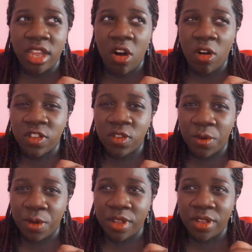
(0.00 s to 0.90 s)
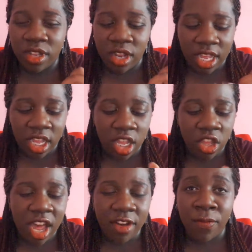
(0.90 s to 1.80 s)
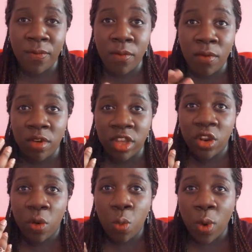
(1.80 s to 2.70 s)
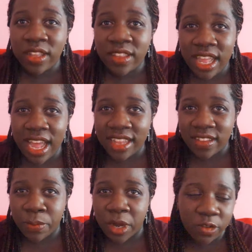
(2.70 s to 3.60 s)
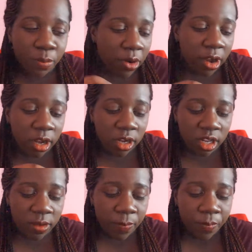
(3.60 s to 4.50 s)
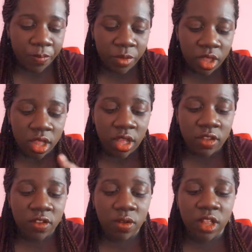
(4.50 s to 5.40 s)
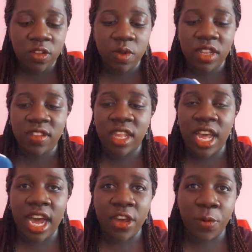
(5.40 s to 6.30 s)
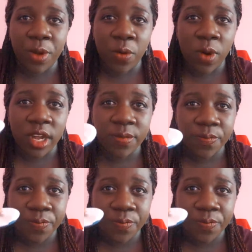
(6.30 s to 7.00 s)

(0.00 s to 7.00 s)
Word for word: also like you have you don't waste as much product. So this one is the I O P E one,